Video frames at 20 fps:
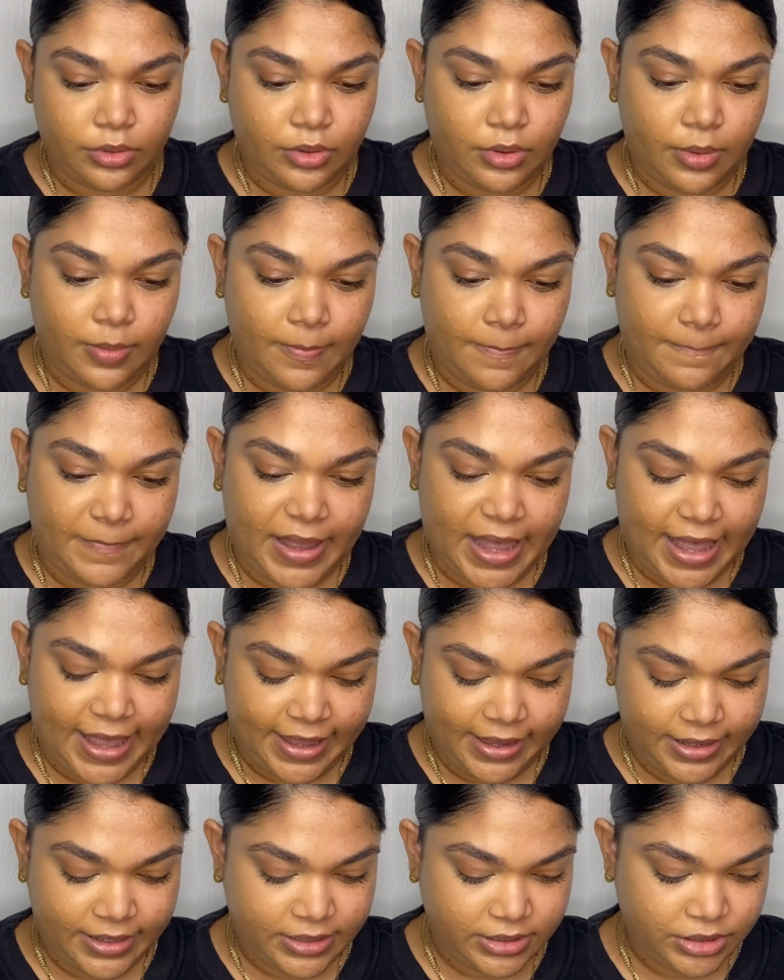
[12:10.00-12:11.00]
MAC
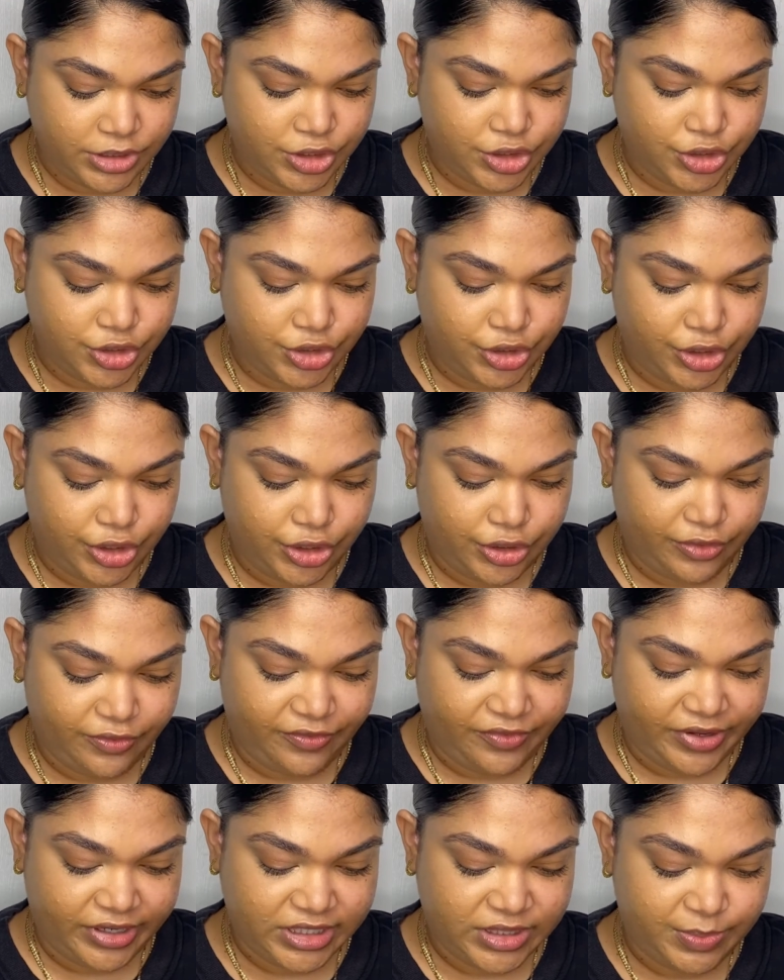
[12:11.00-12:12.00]
Studio
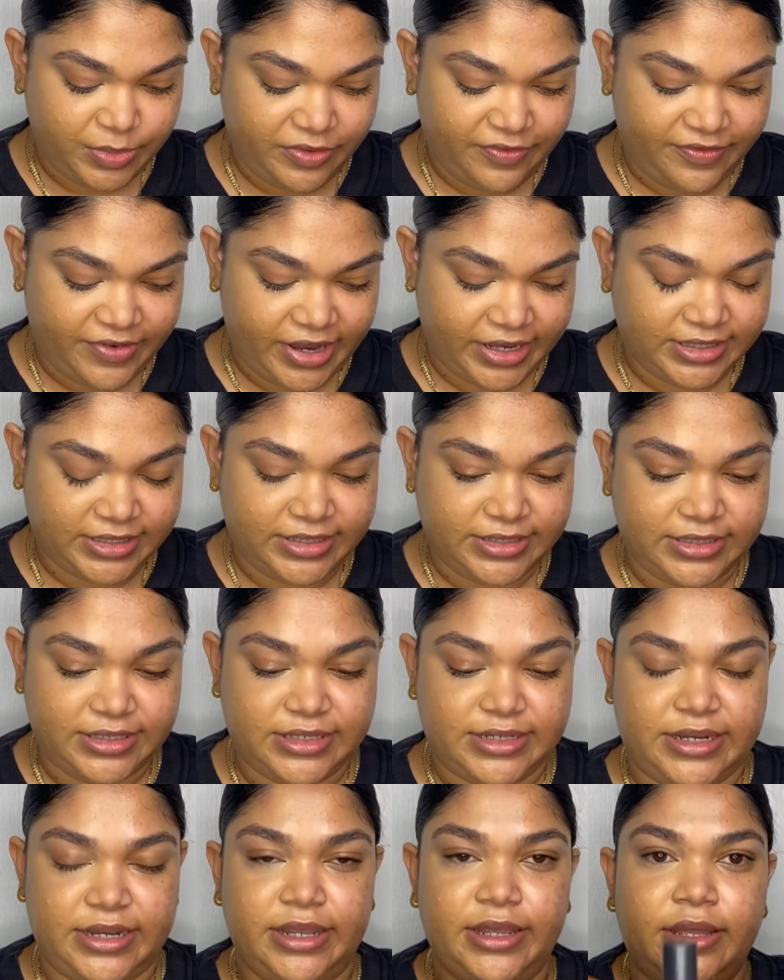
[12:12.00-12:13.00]
Fix Perfecting
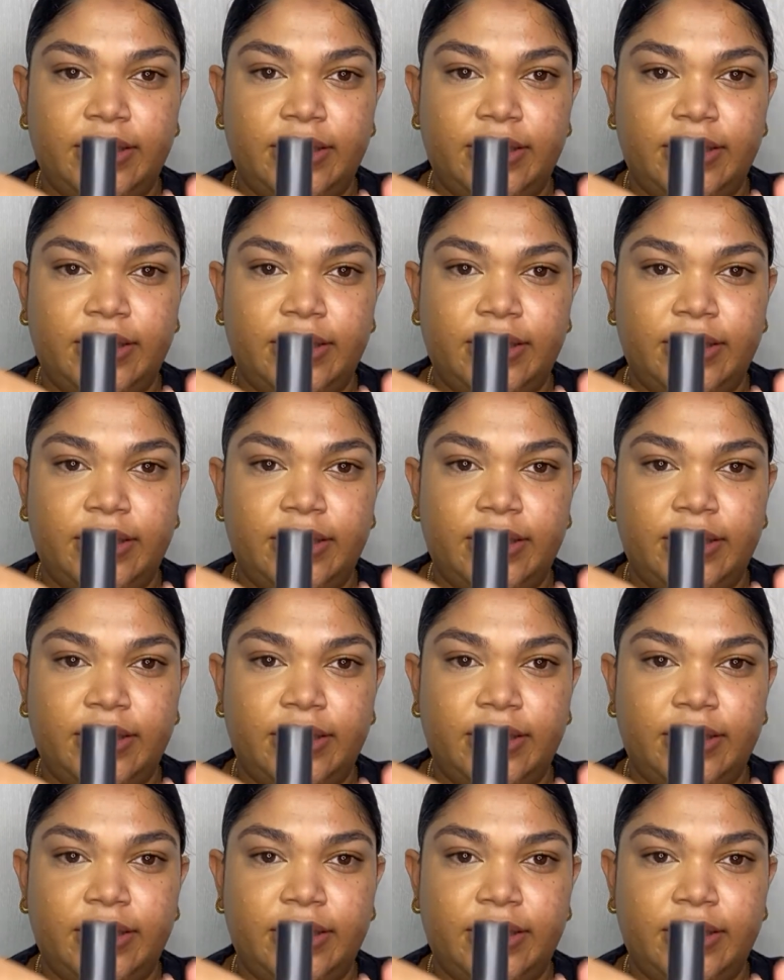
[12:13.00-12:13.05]
Stick,